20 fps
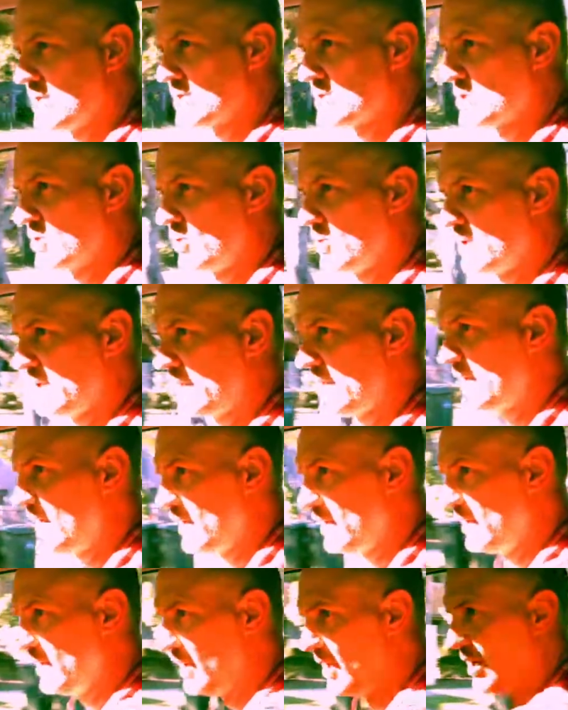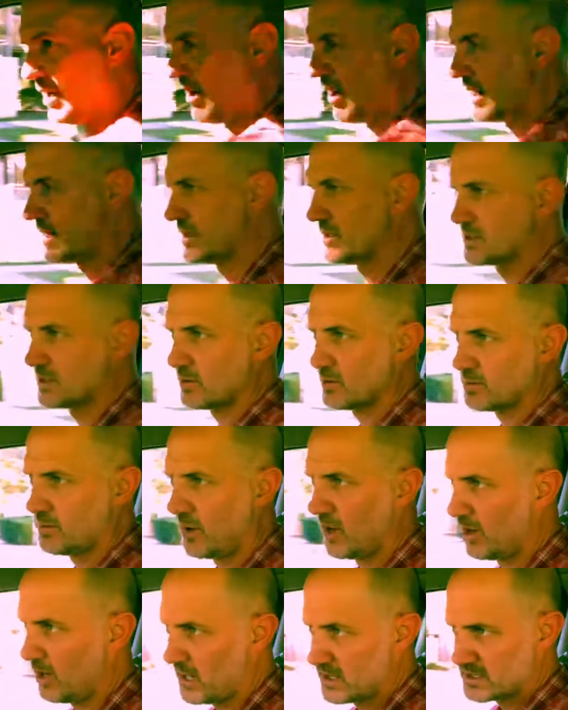that it's all clear. I can see with
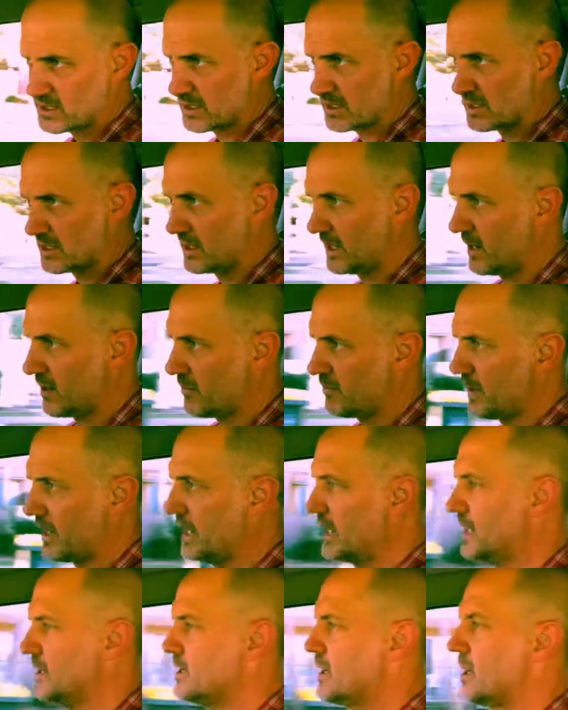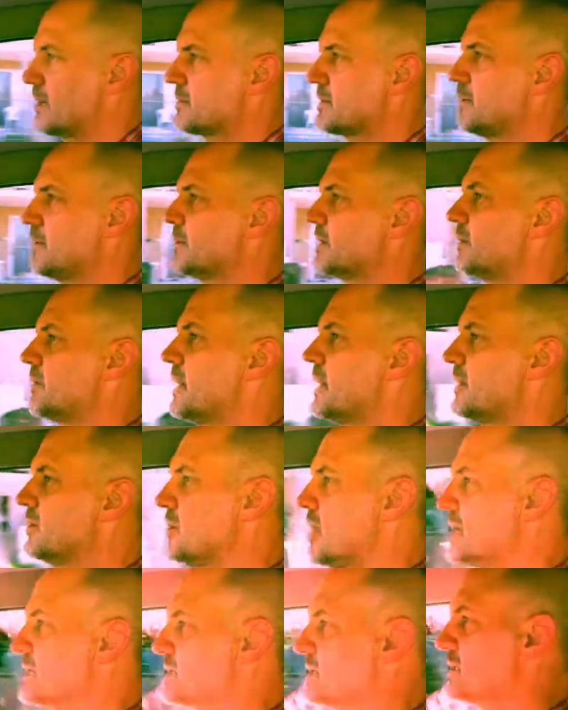my eyes that it's clear up ahead, and I'm coming around
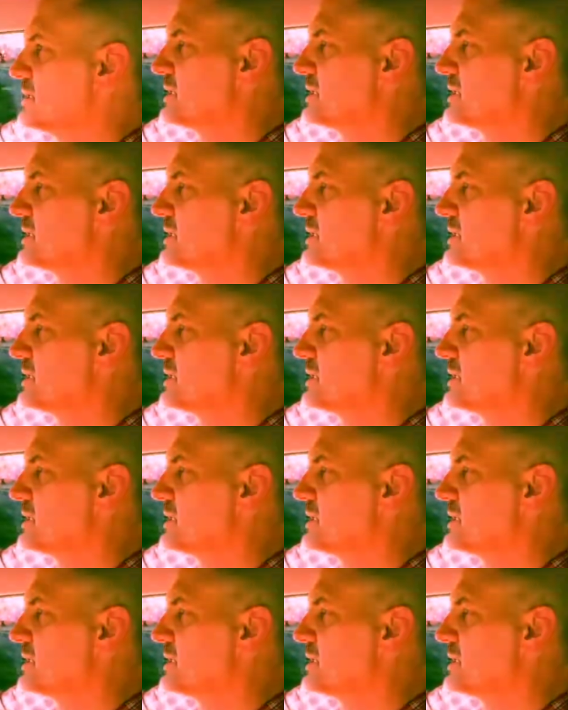nice and